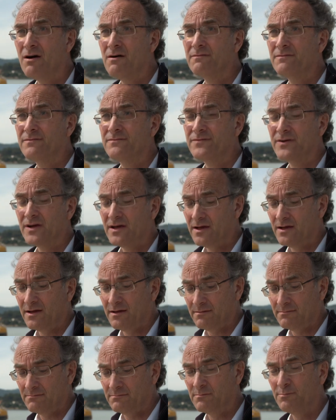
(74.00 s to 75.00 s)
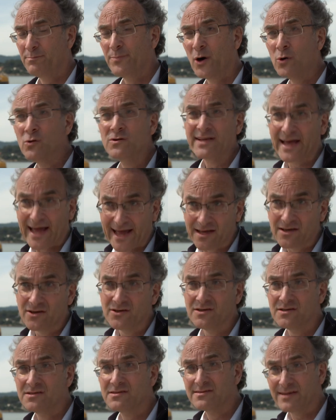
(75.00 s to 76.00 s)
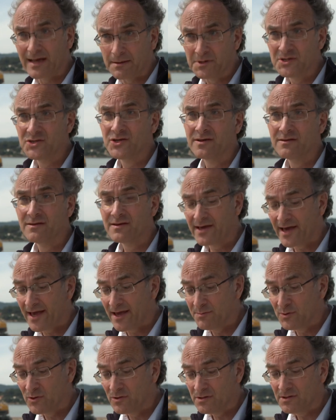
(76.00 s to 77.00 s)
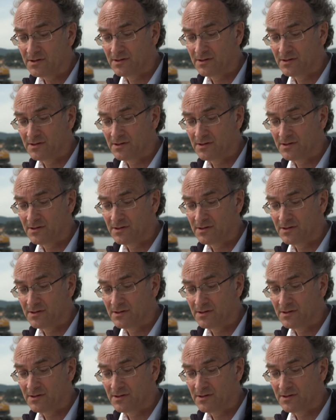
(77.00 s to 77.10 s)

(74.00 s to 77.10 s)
of um, boat anchors damaging the cable,